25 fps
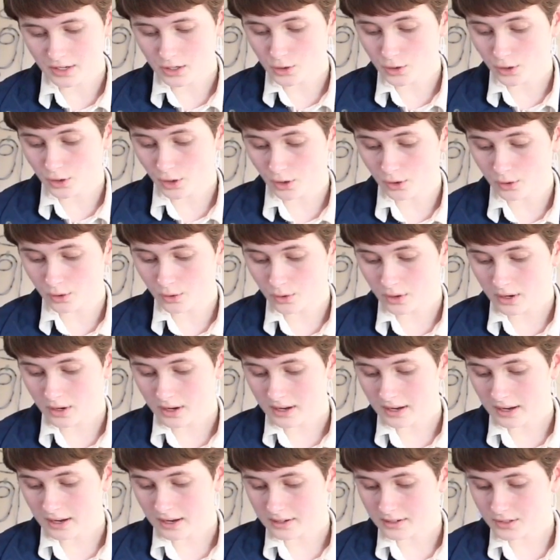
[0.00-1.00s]
then you go
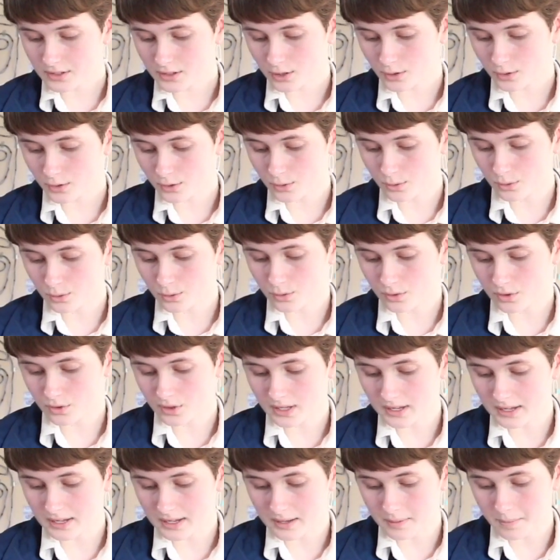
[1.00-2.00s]
to
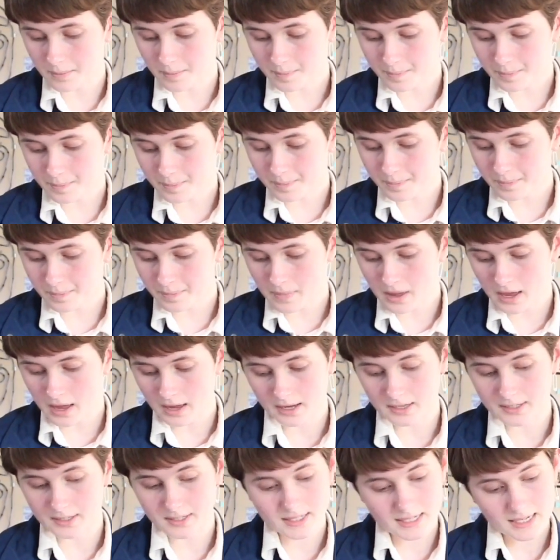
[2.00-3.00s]
the
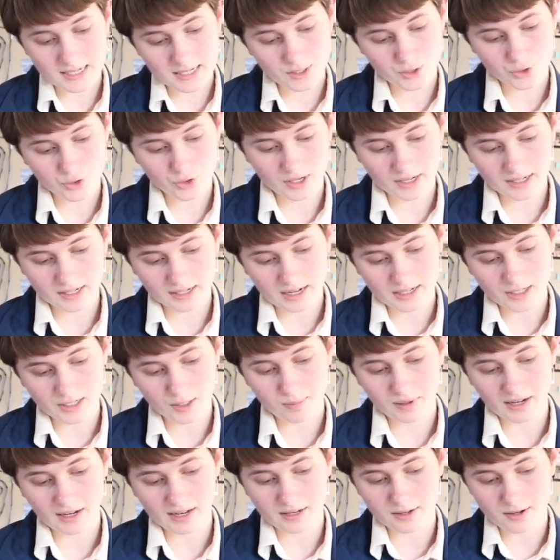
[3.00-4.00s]
D string and
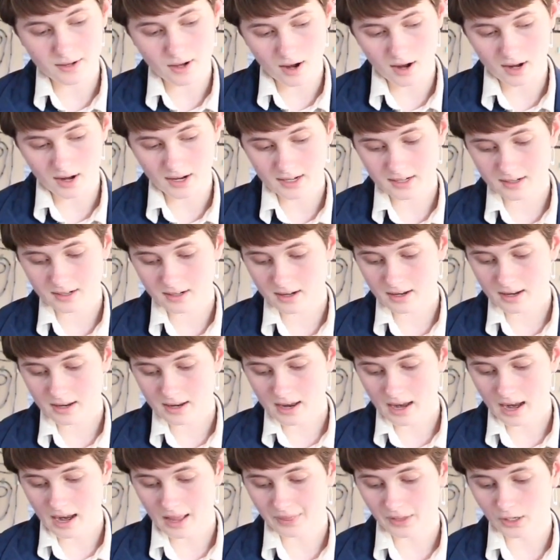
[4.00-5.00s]
you play
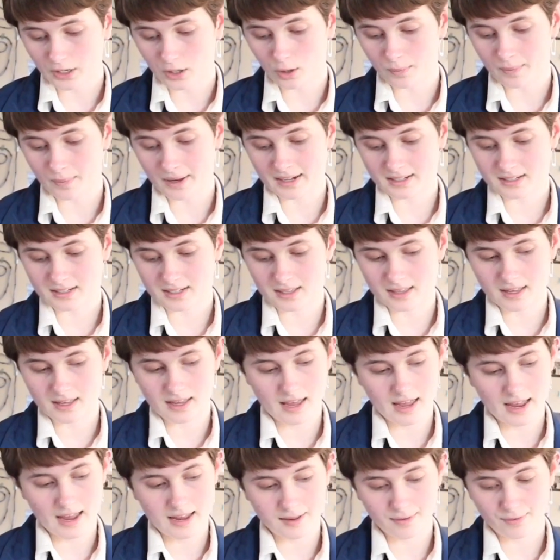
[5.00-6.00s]
9, and then go back to
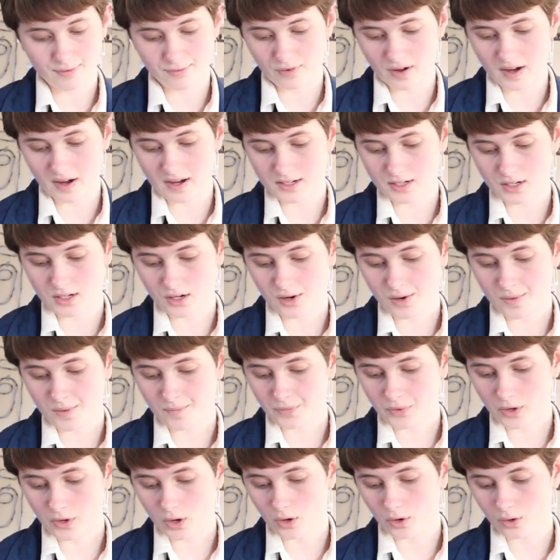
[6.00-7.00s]
the 8th fret
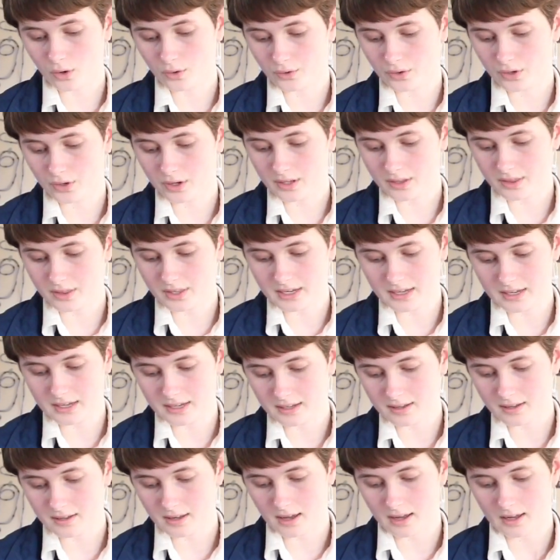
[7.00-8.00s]
on
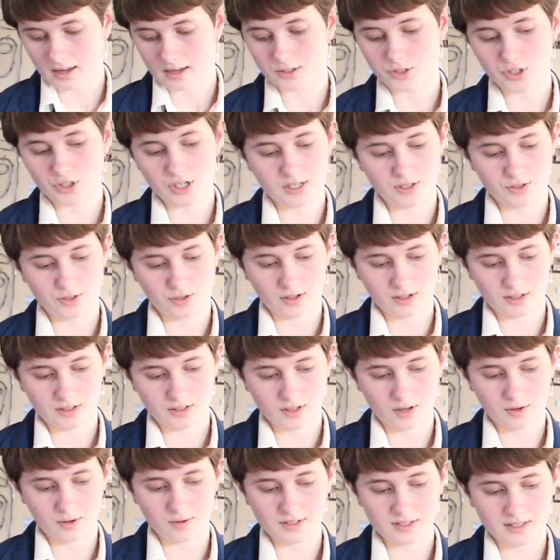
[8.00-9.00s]
the G string.
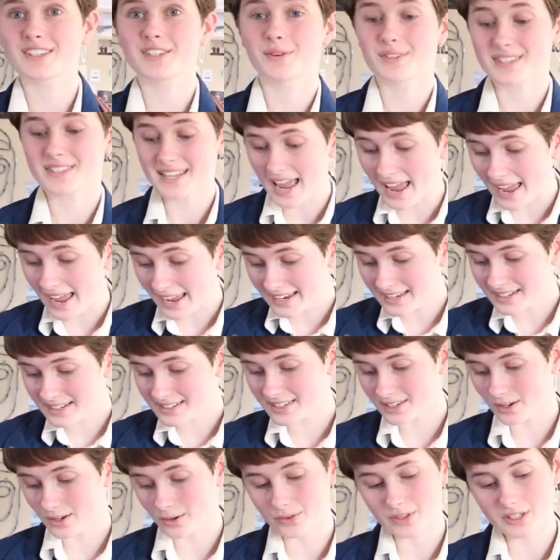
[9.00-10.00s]
So it's
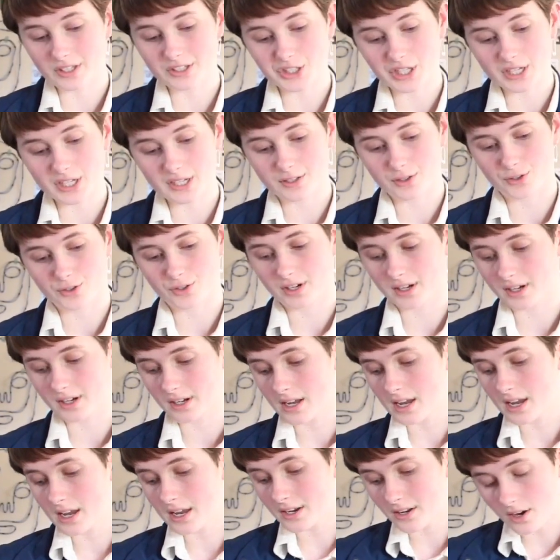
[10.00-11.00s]
8 on the G
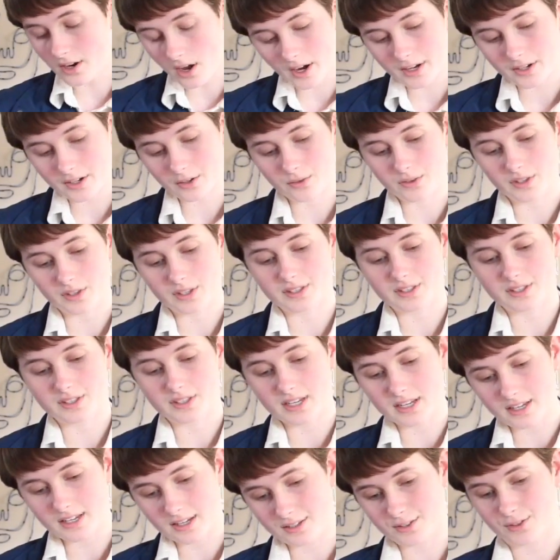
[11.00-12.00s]
string, 9 on the
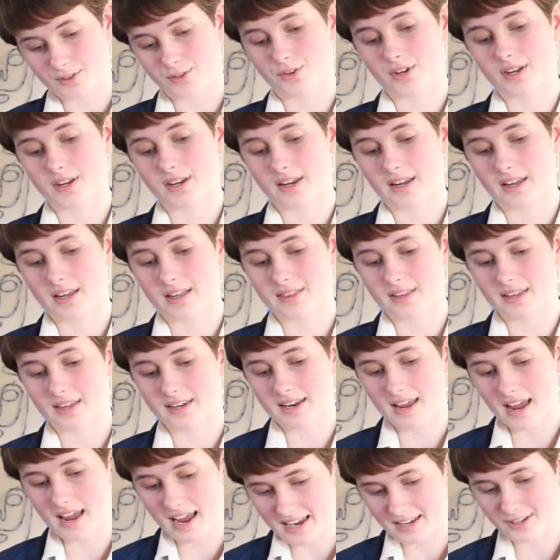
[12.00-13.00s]
D string, and
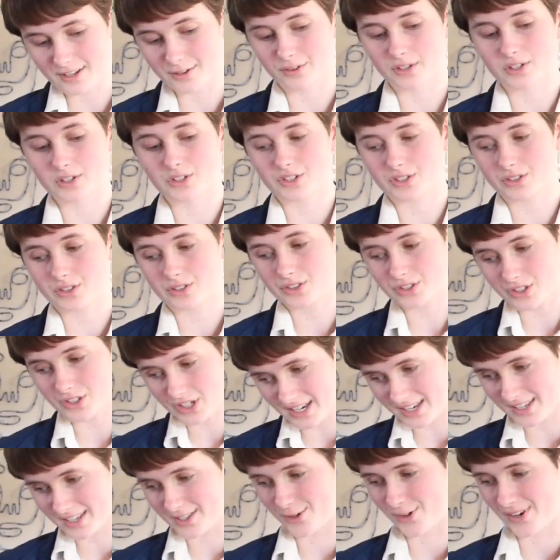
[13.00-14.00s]
then 8 on the
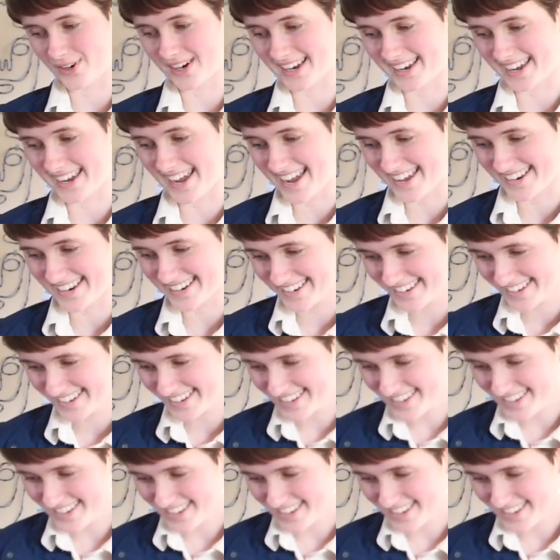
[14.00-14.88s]
G string again.